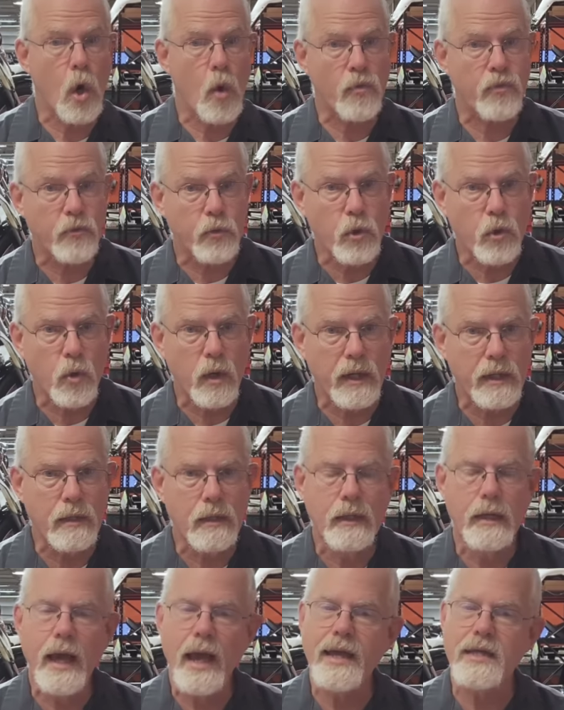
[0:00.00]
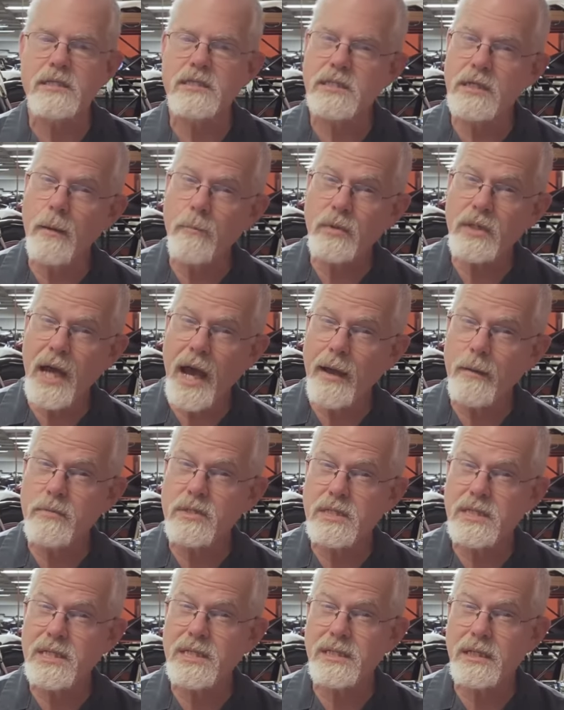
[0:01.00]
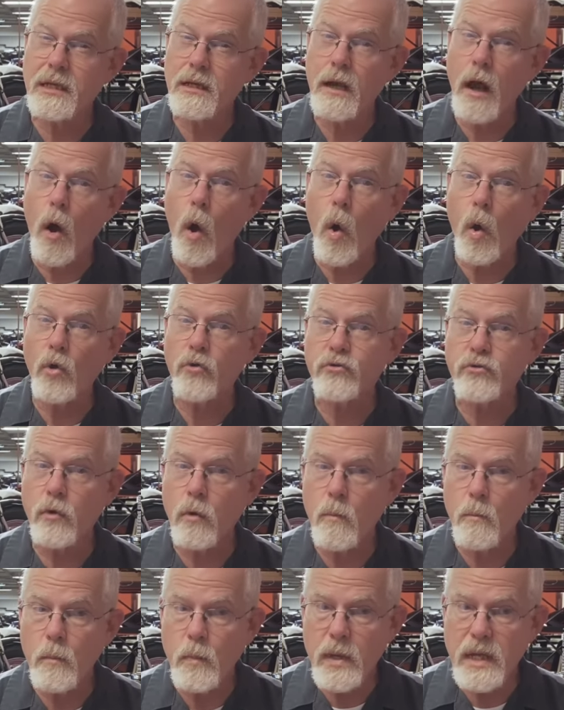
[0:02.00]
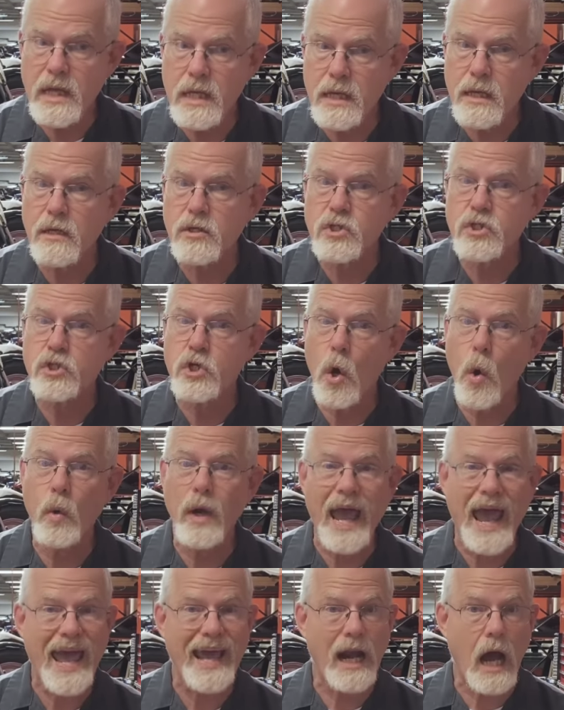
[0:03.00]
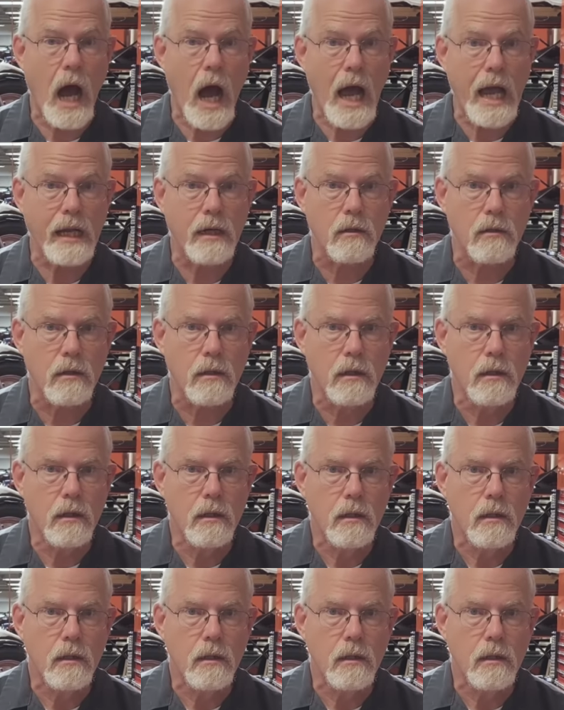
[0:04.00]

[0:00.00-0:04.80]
go through it, and sometimes this can also be shown at idle.